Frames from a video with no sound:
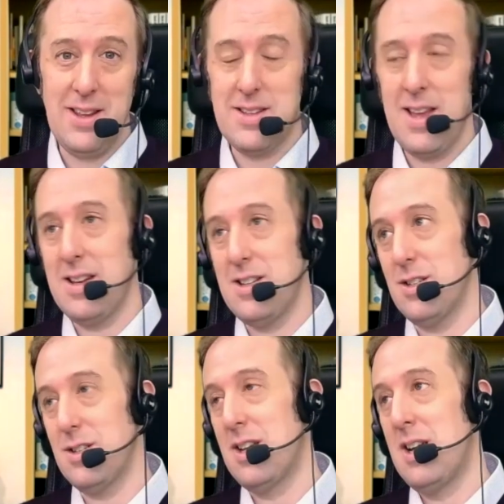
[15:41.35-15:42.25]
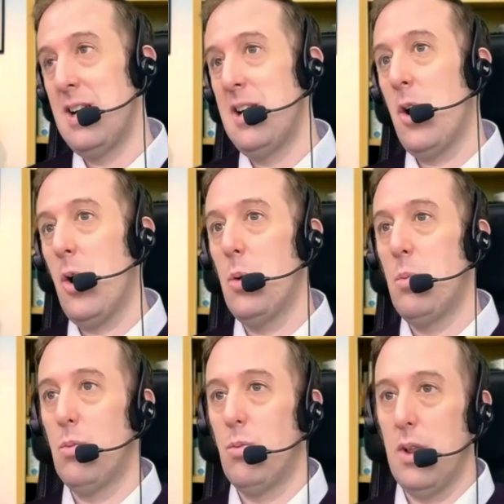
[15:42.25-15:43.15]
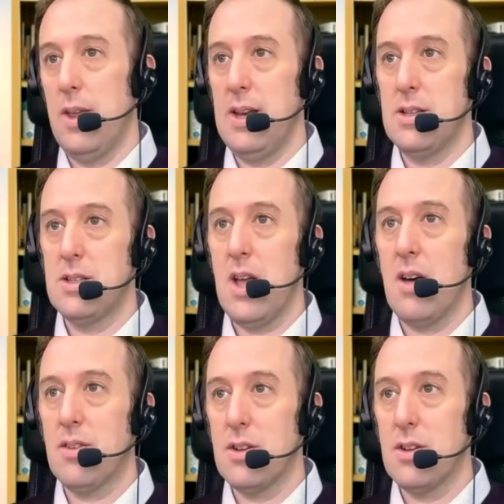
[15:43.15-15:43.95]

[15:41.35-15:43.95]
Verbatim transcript: It's not just home-related stuff,